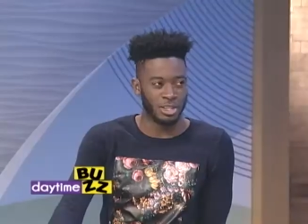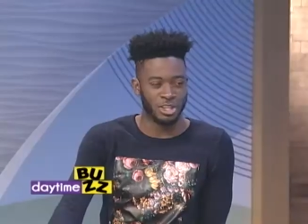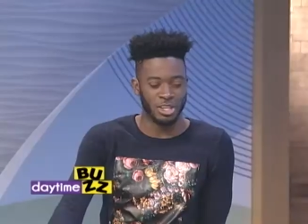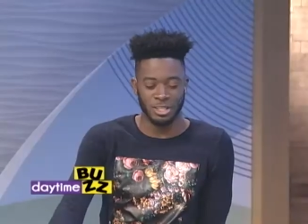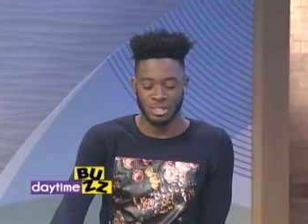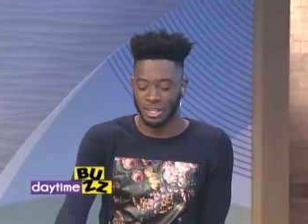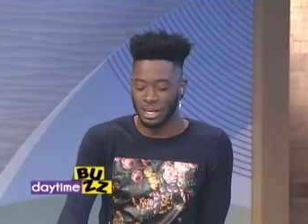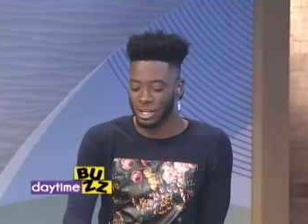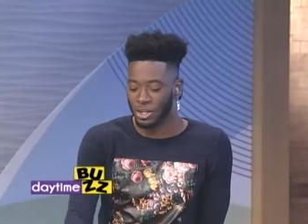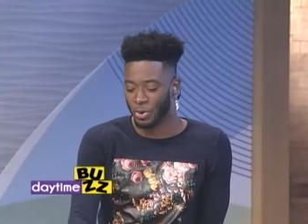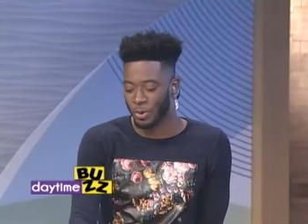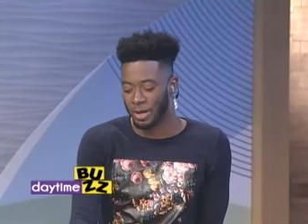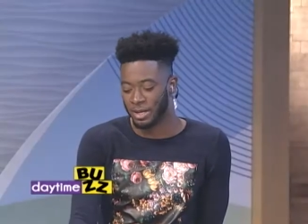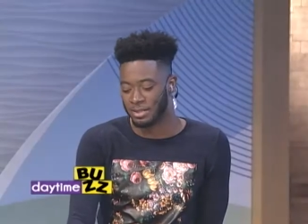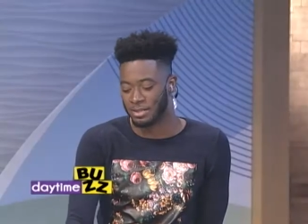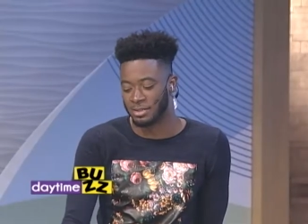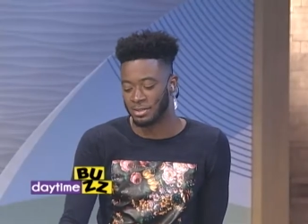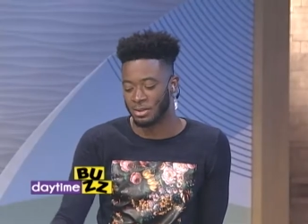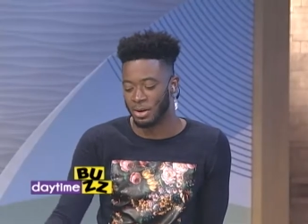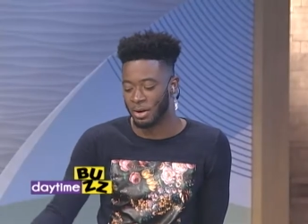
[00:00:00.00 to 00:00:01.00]
she's a
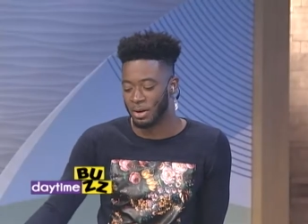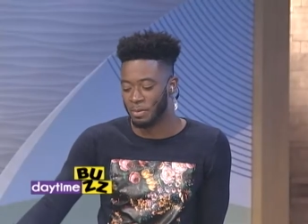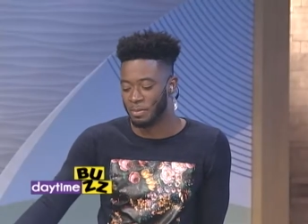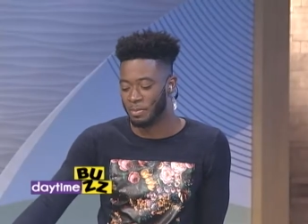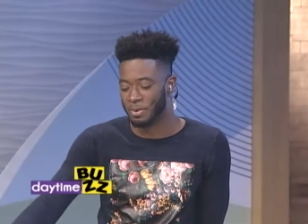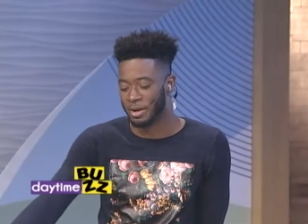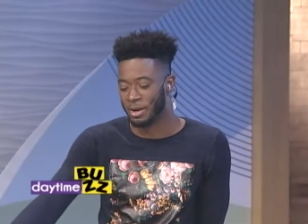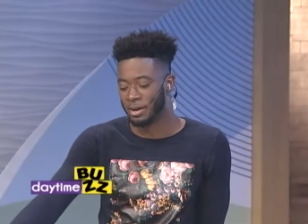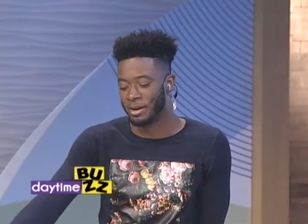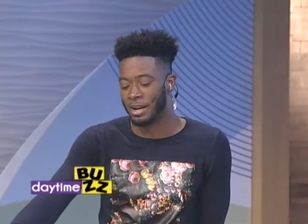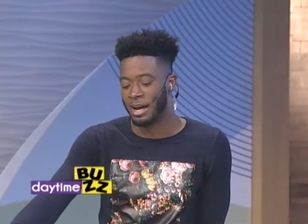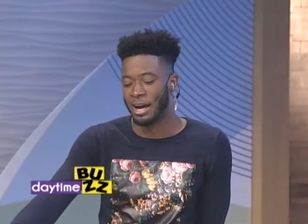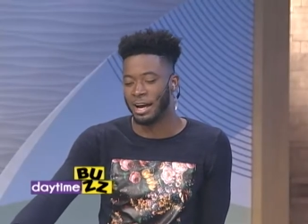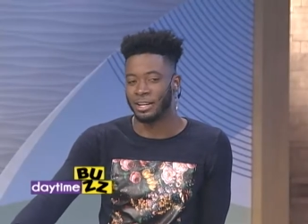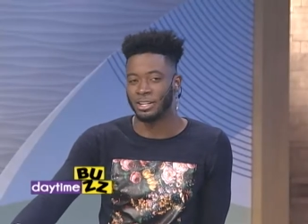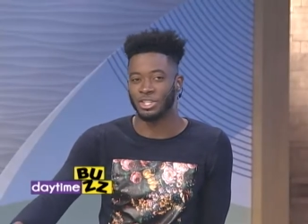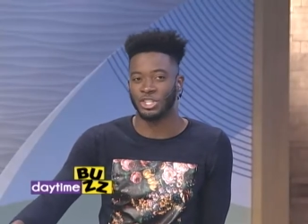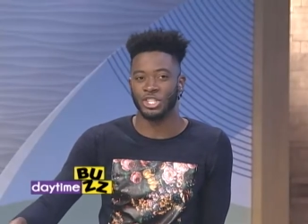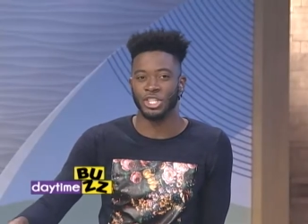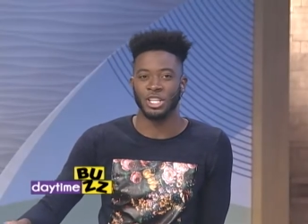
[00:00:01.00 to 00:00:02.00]
U.S. Olympian,
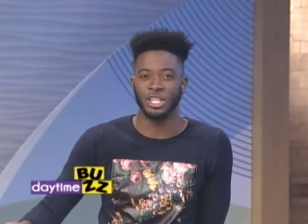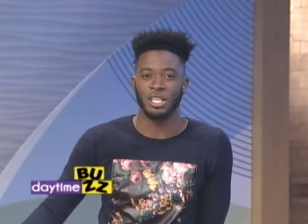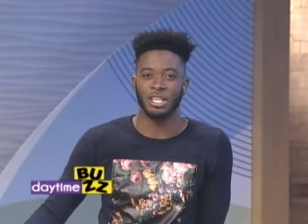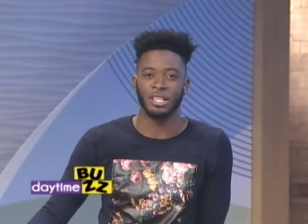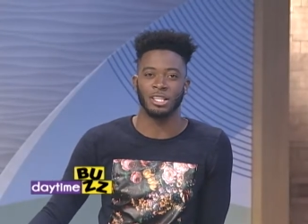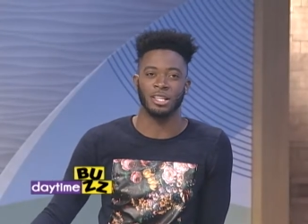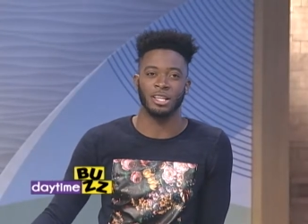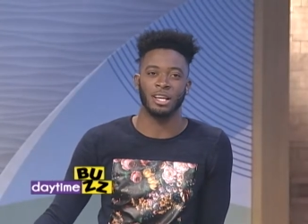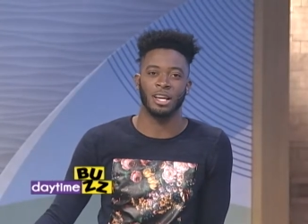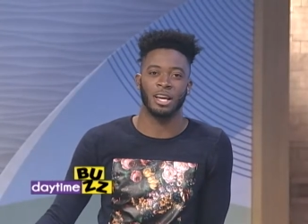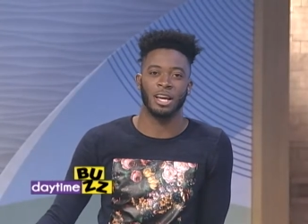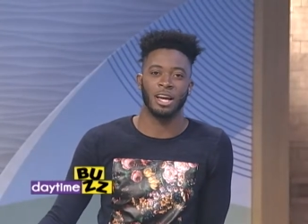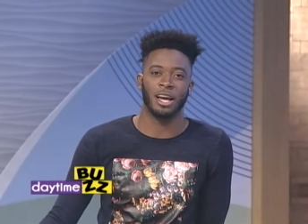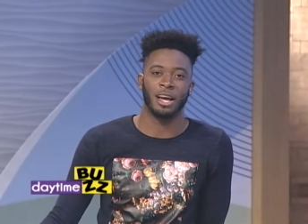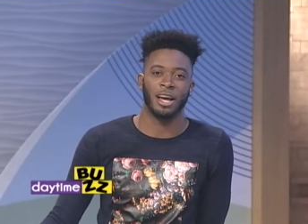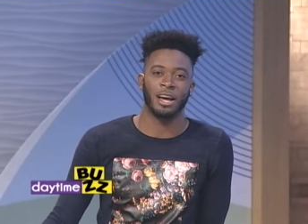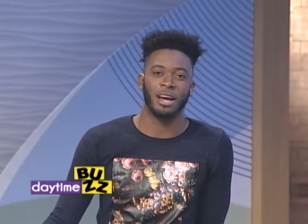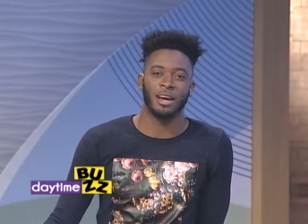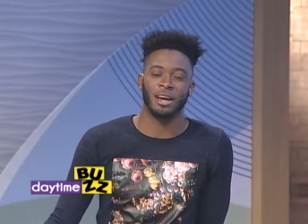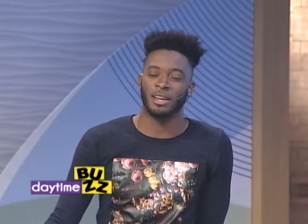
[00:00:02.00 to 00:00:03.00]
and mm. she
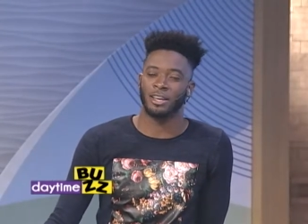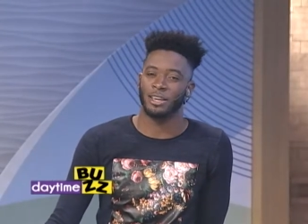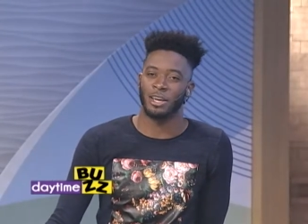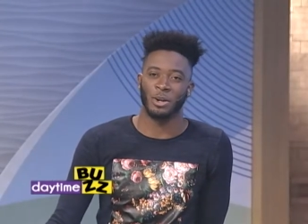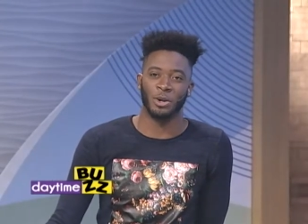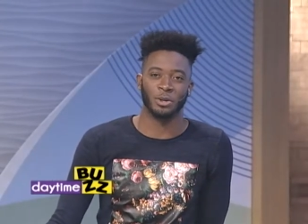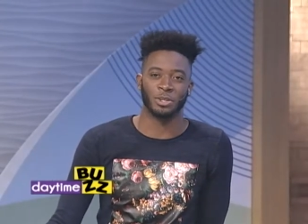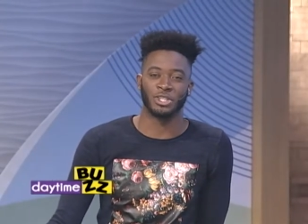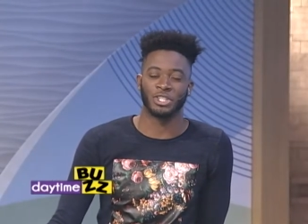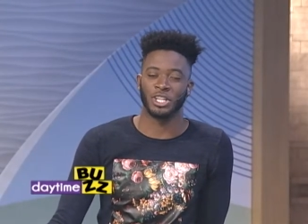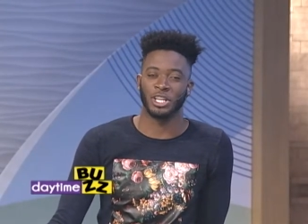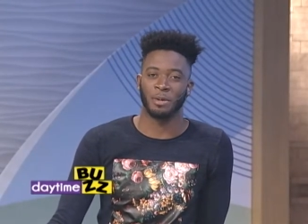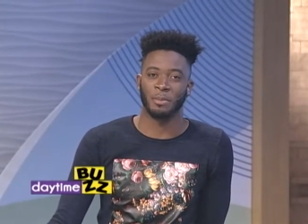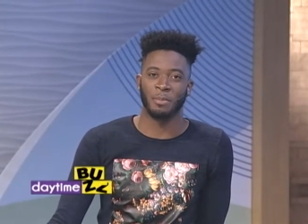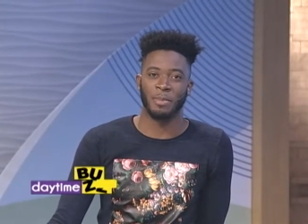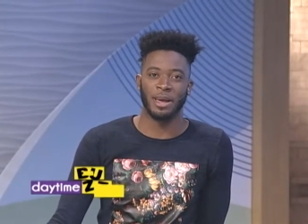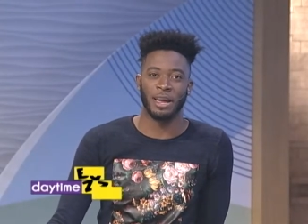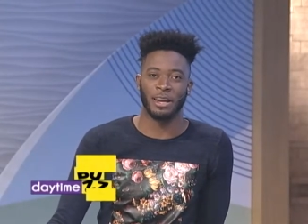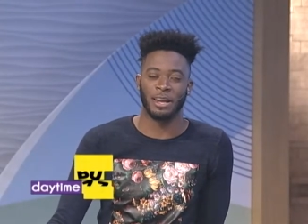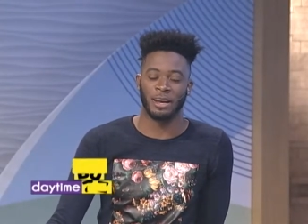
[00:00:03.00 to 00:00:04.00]
you know, she
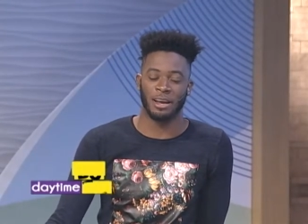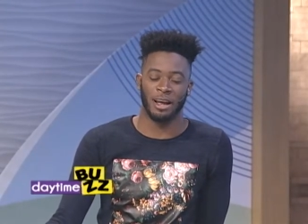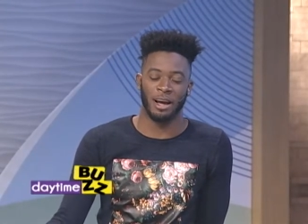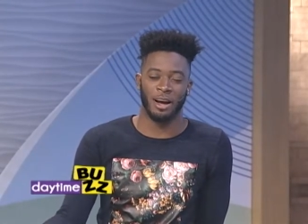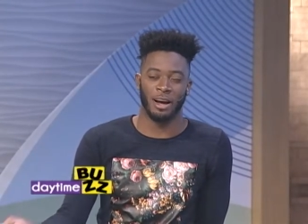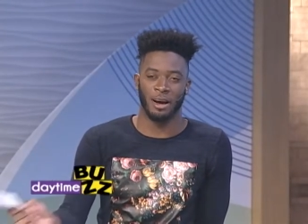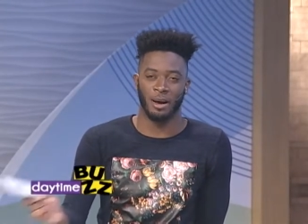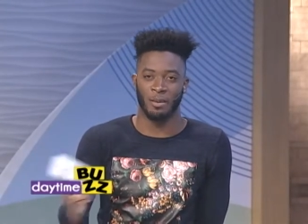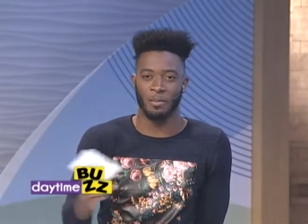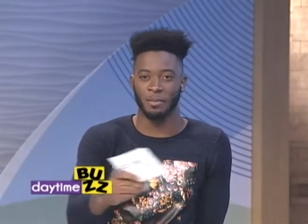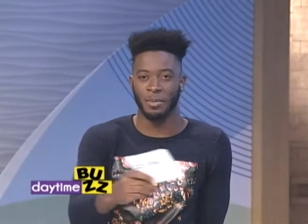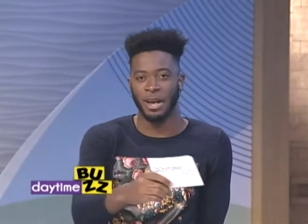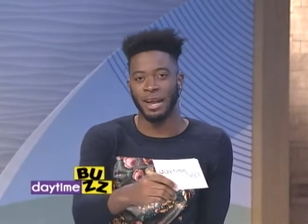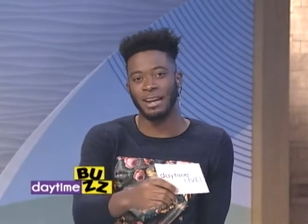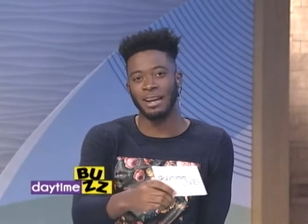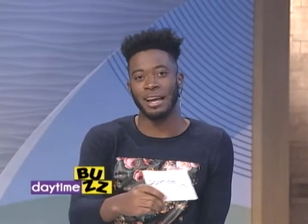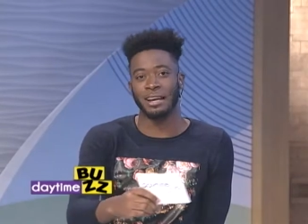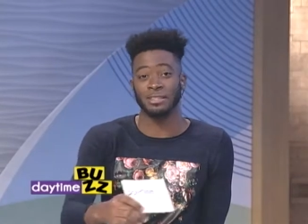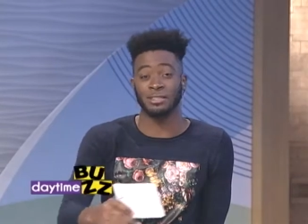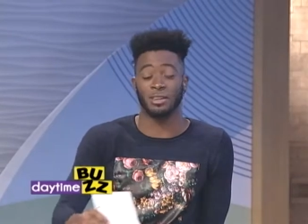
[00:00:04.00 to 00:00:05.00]
made um,
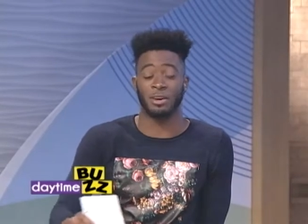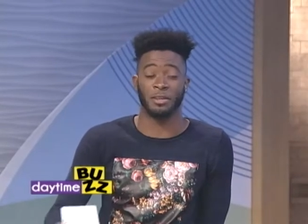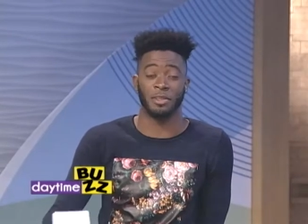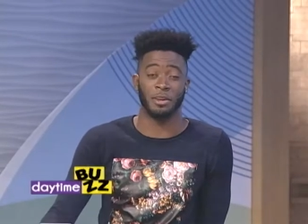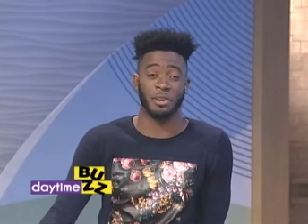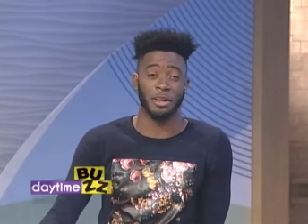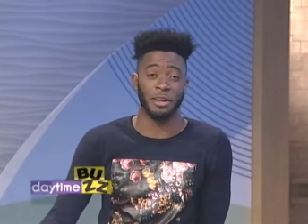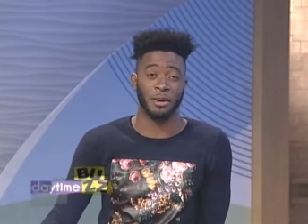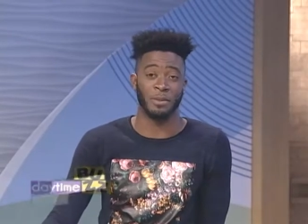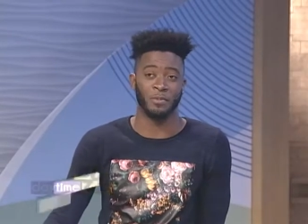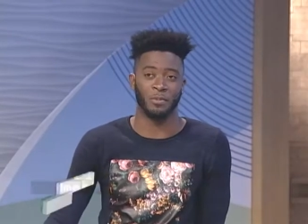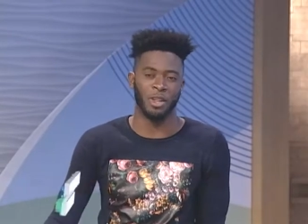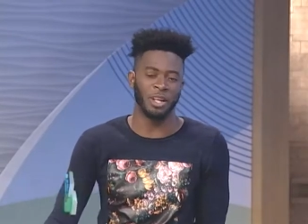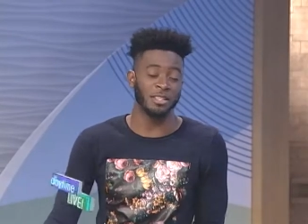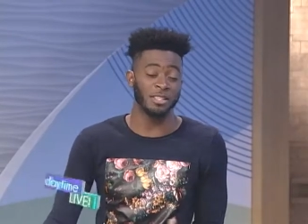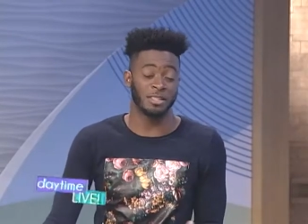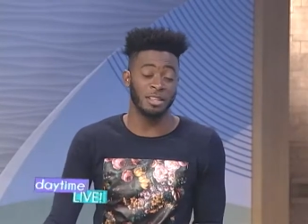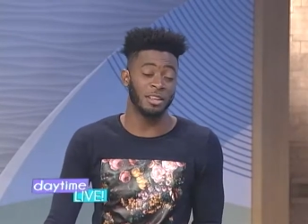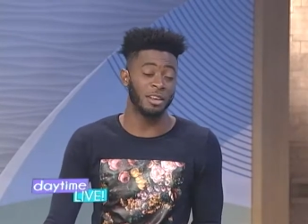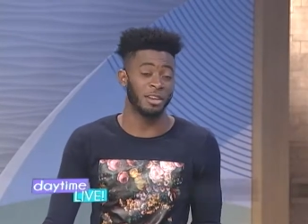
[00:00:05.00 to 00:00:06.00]
headlines the other day, not
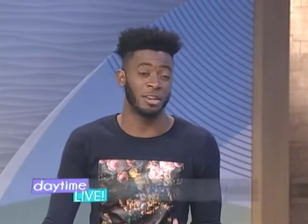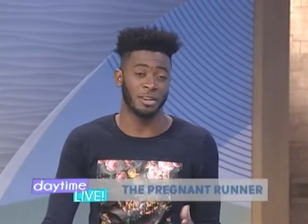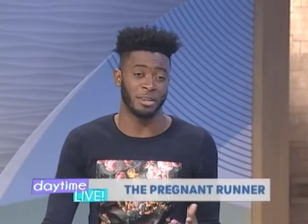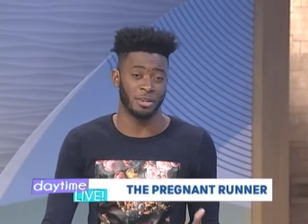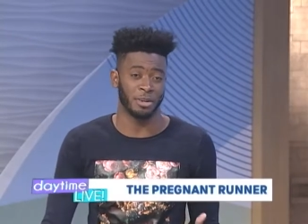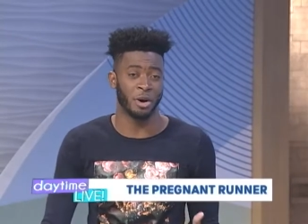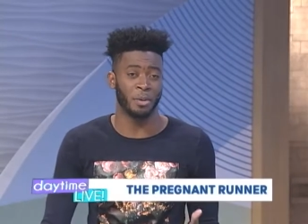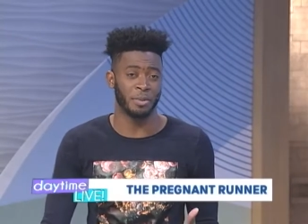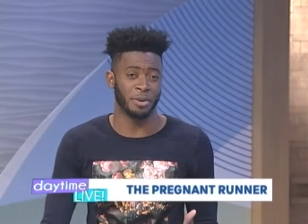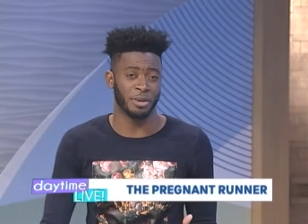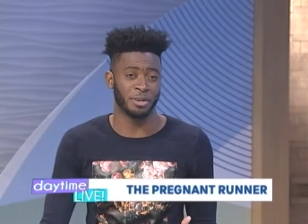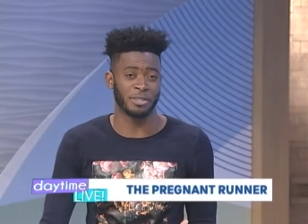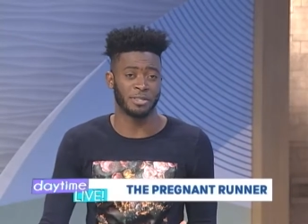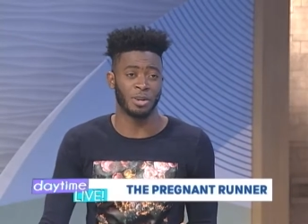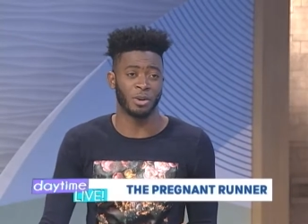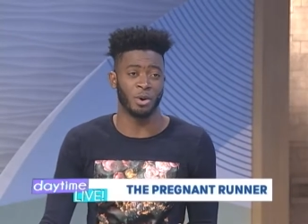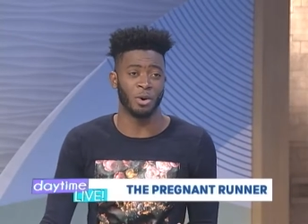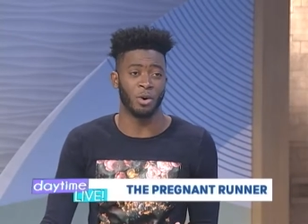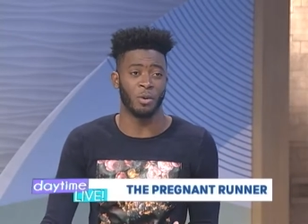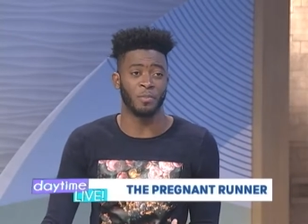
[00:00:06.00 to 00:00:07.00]
the other day, a couple years
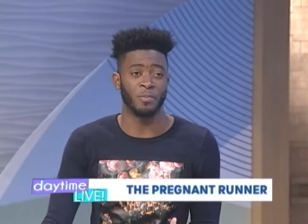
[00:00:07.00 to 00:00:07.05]
ago,